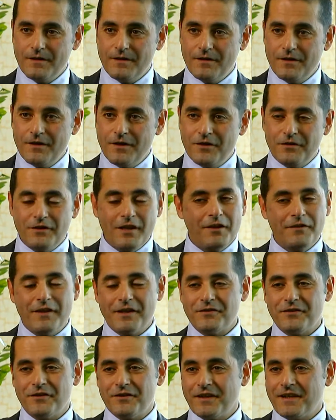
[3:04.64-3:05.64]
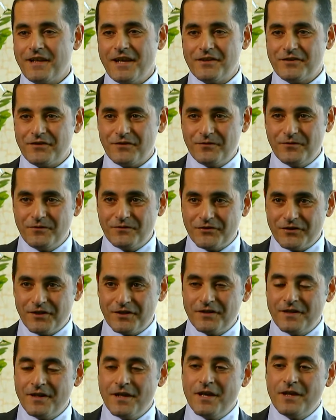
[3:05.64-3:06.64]
is it? No, that's not the case at all,
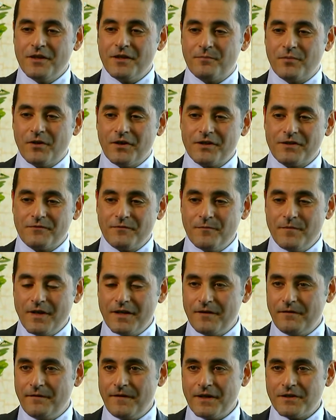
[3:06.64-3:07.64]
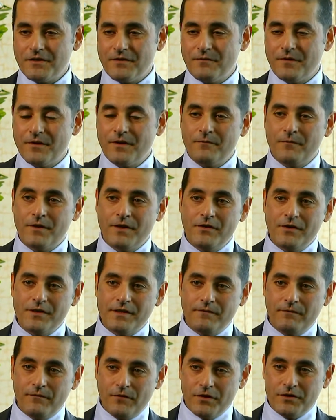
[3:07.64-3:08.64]
John. The products we manufacture, whether we're
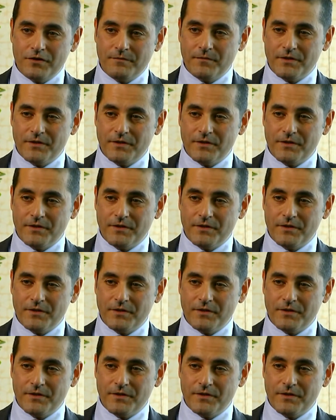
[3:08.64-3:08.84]
using virgin